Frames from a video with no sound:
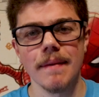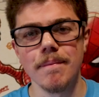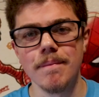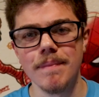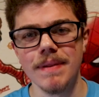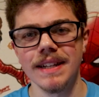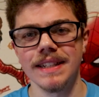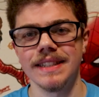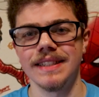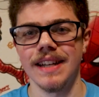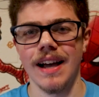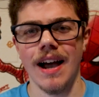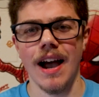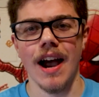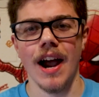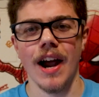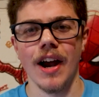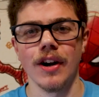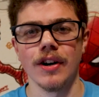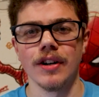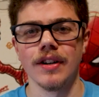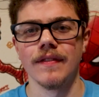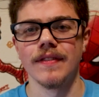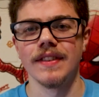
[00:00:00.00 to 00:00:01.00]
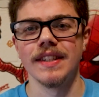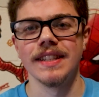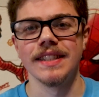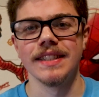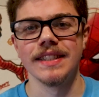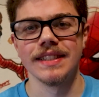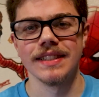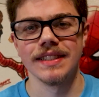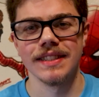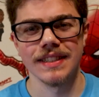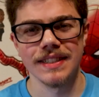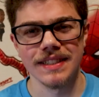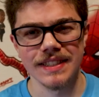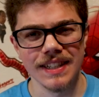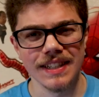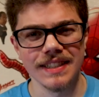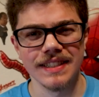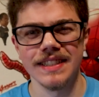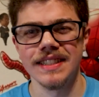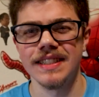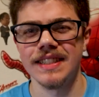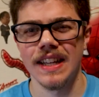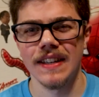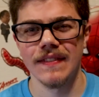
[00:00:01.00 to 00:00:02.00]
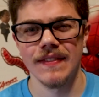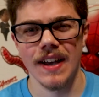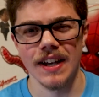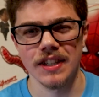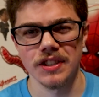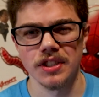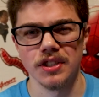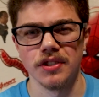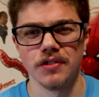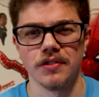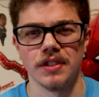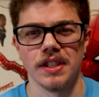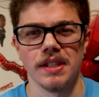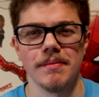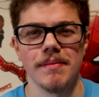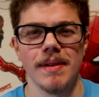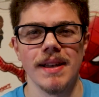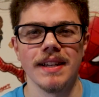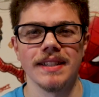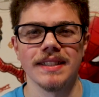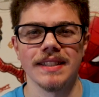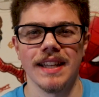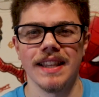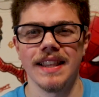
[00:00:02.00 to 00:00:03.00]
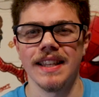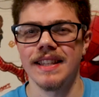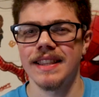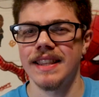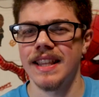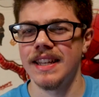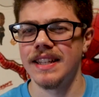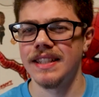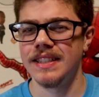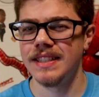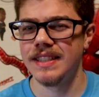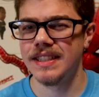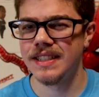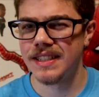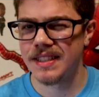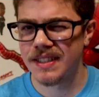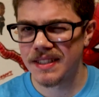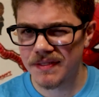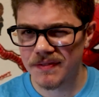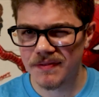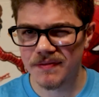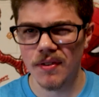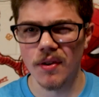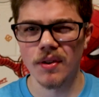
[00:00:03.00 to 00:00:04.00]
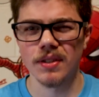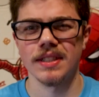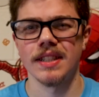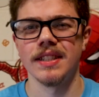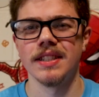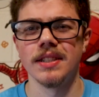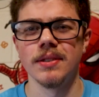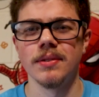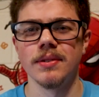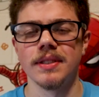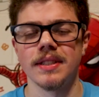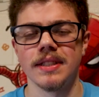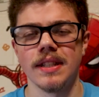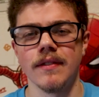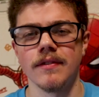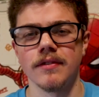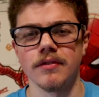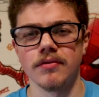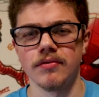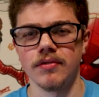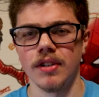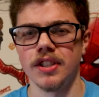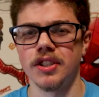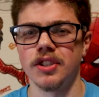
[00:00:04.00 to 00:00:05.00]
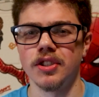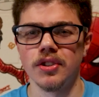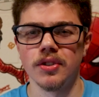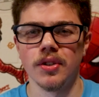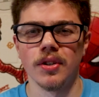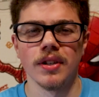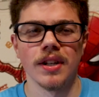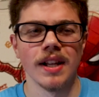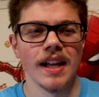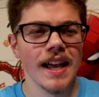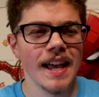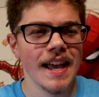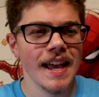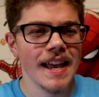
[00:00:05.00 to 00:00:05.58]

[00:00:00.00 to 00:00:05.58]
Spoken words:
bit tired of these Disney live-action remakes. I think they need to focus on doing stuff original.